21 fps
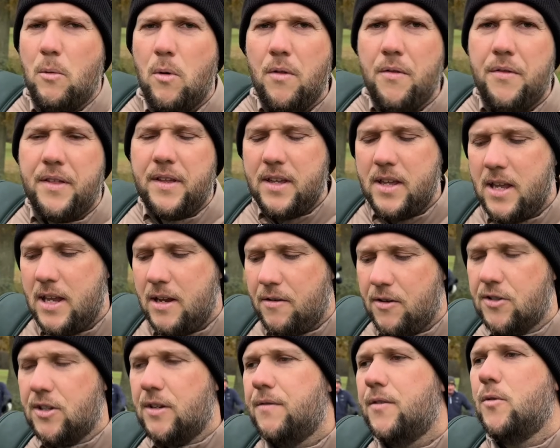one thing here
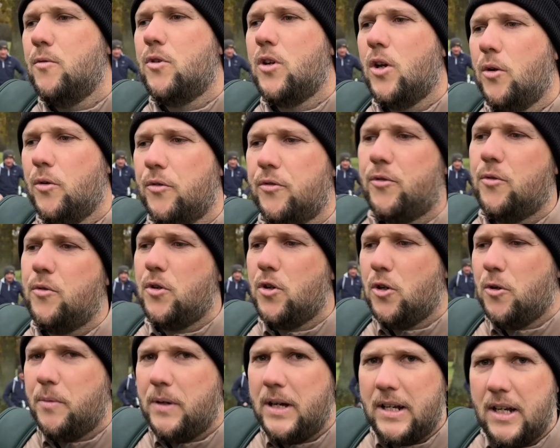is if you go through
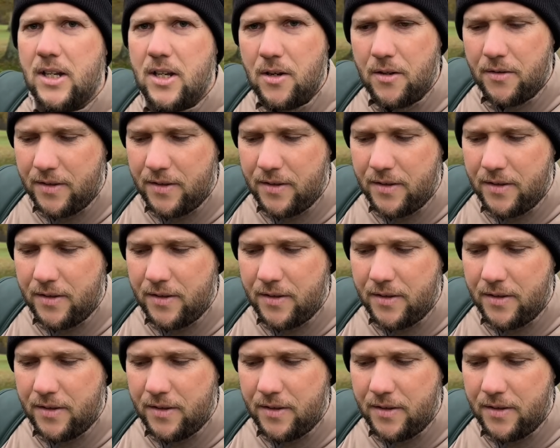your bag and you